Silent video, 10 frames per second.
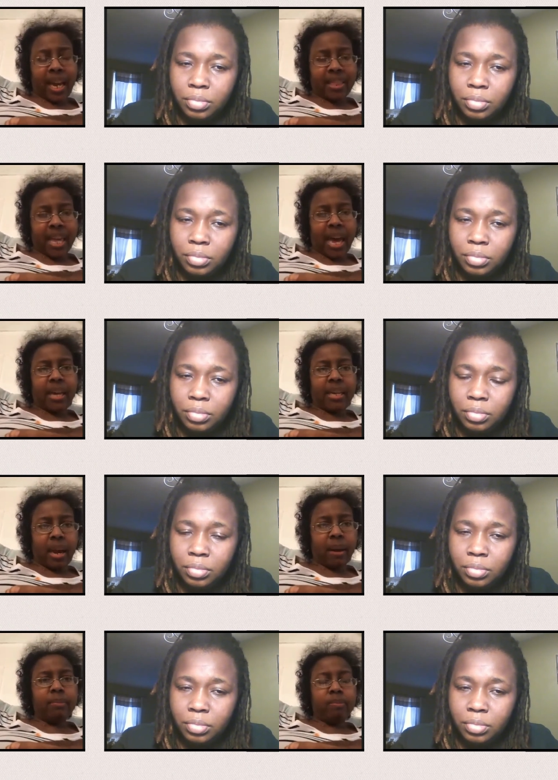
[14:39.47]
Speaker 1: like that,
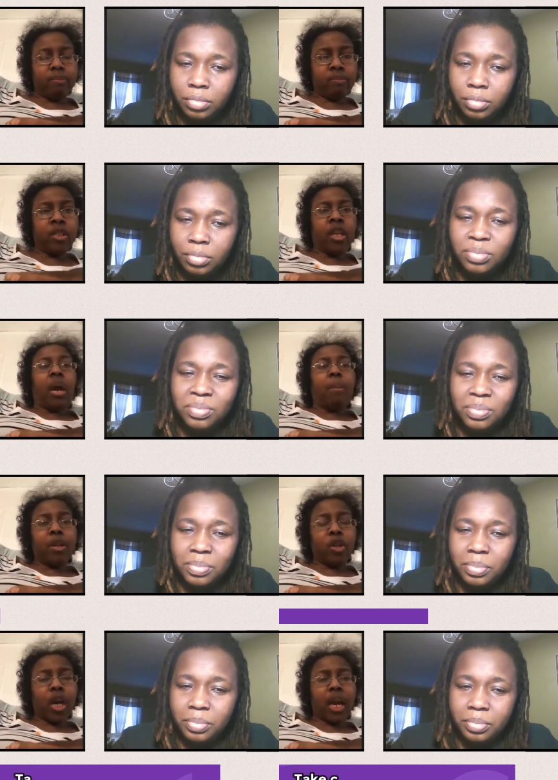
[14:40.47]
yeah.
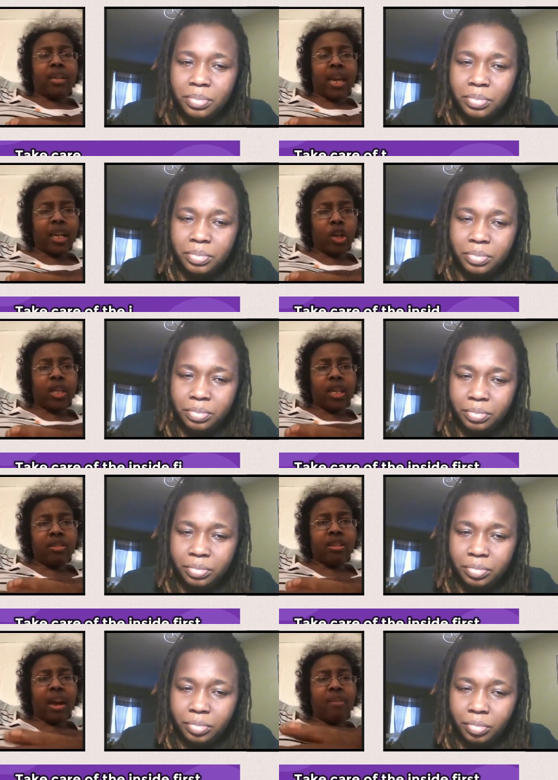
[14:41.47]
Because you gotta take care of the
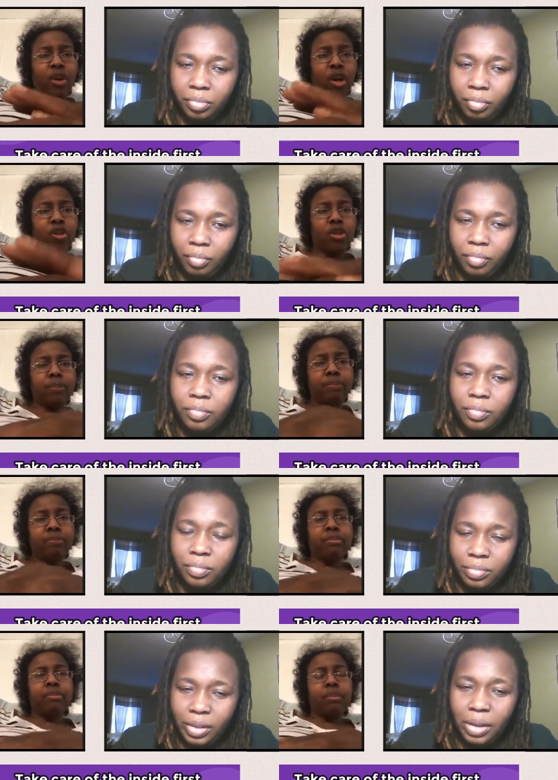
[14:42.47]
inside first.
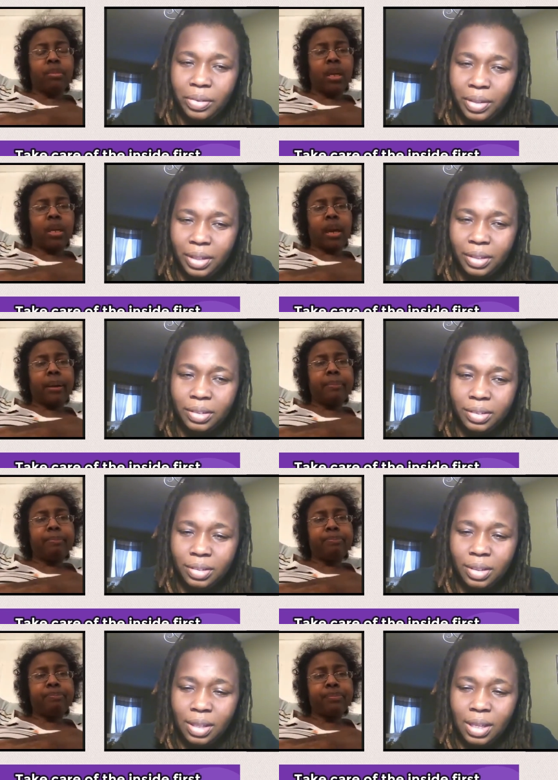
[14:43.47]
Yeah.
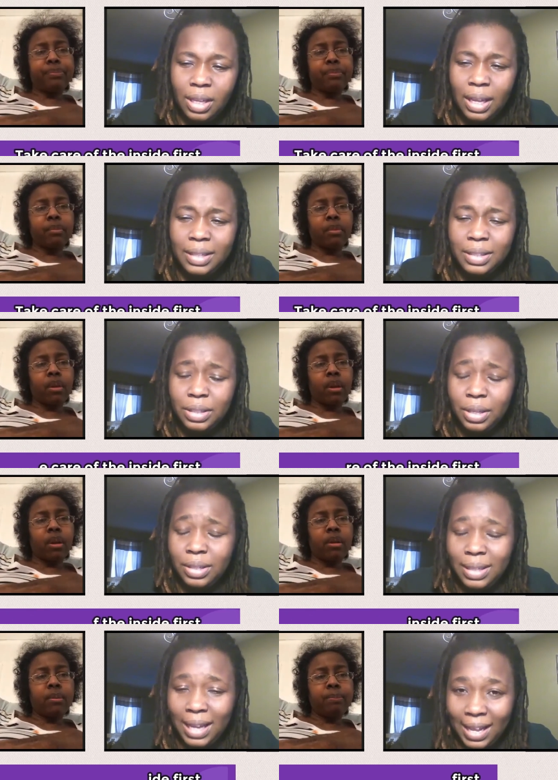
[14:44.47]
And
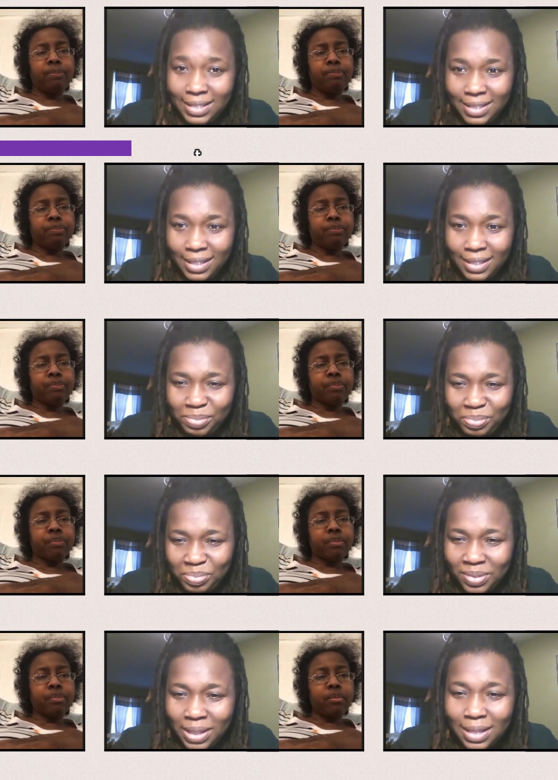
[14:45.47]
Speaker 2: last thing,
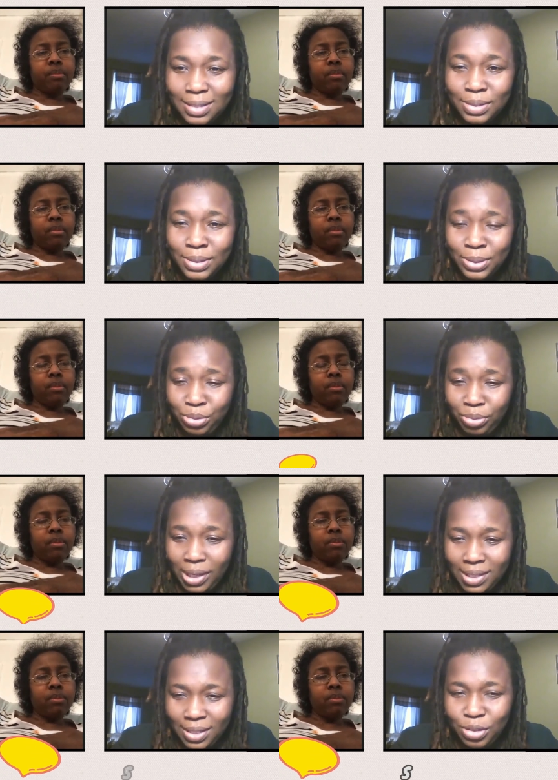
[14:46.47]

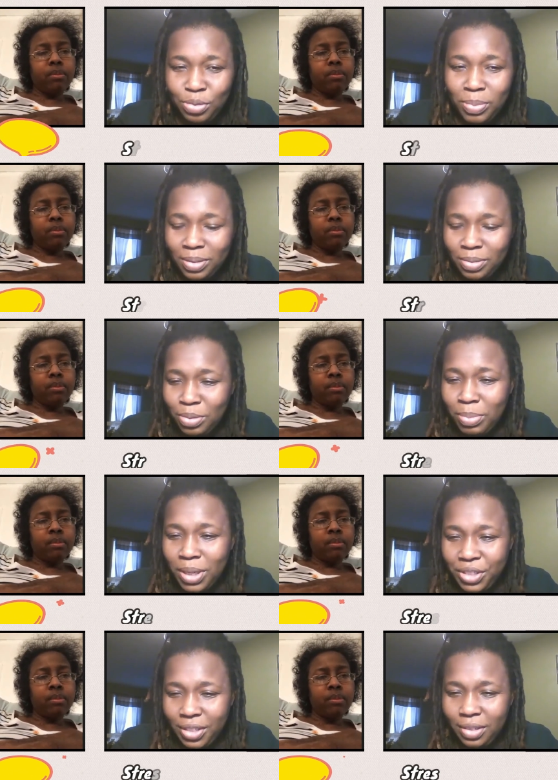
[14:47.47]
stress. You
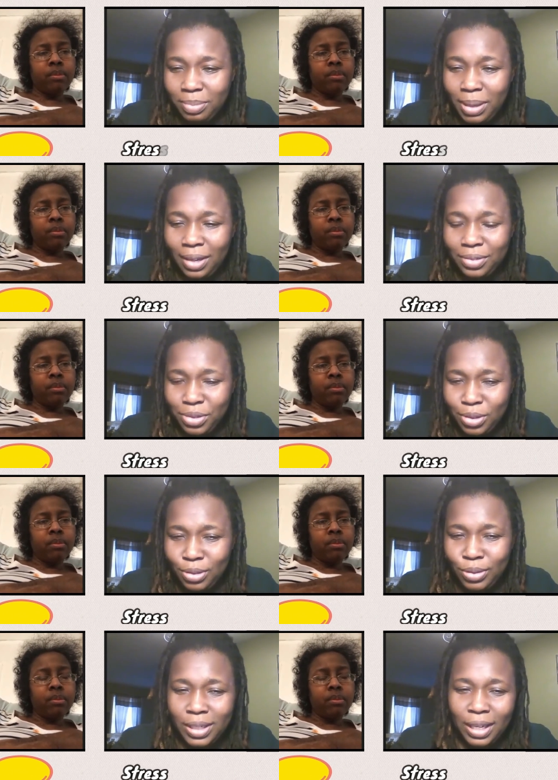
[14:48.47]
mentioned about
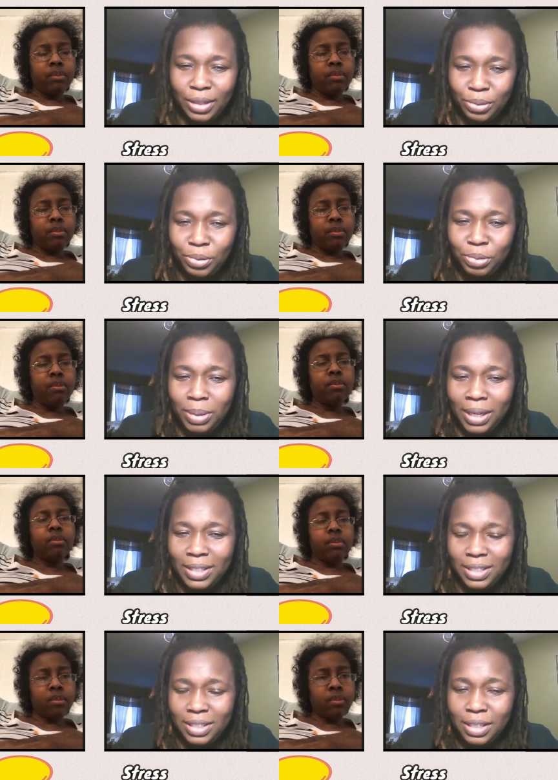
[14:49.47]
you looking at the whole
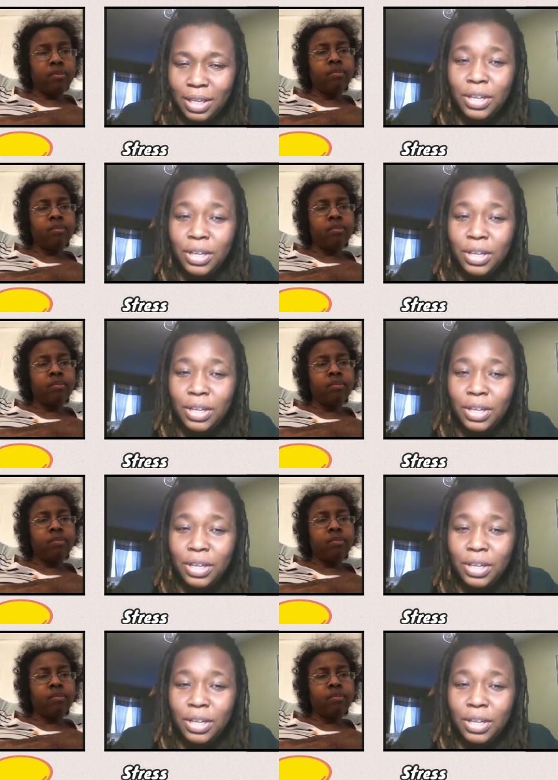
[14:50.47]
body,